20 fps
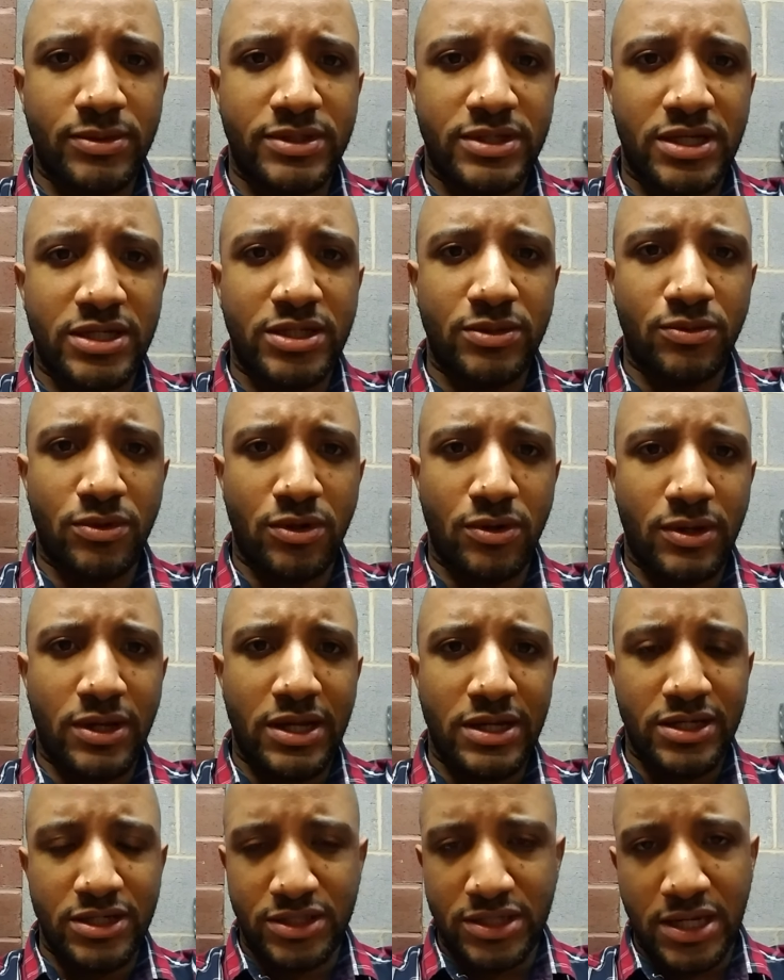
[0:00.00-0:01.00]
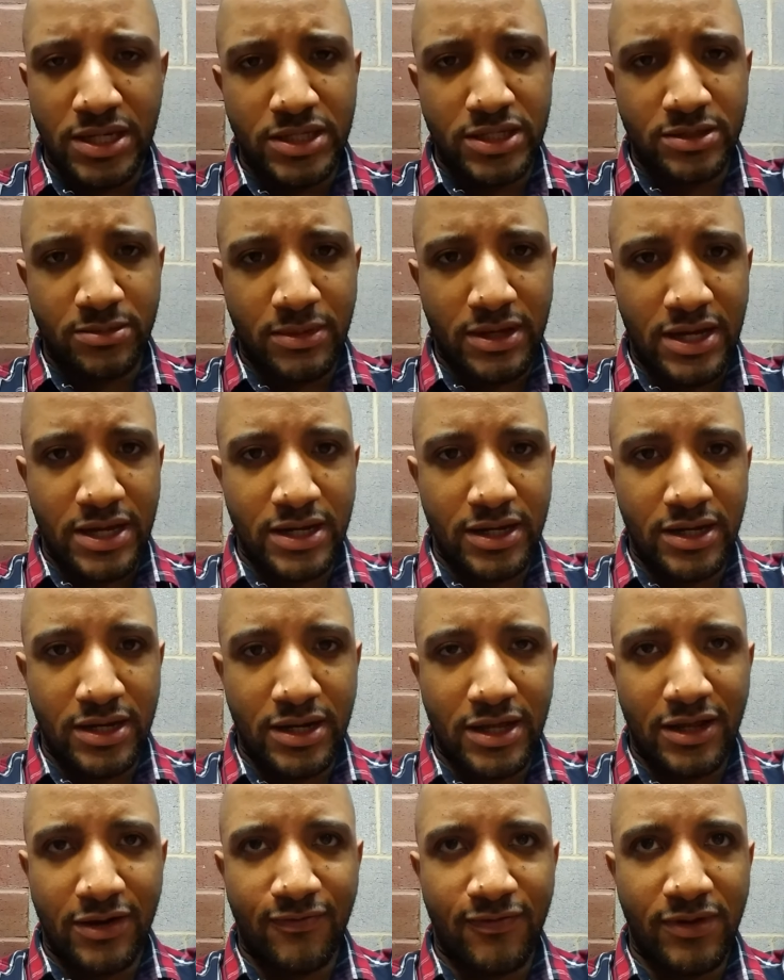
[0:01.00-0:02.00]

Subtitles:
Sanji will go ahead and change his mind and not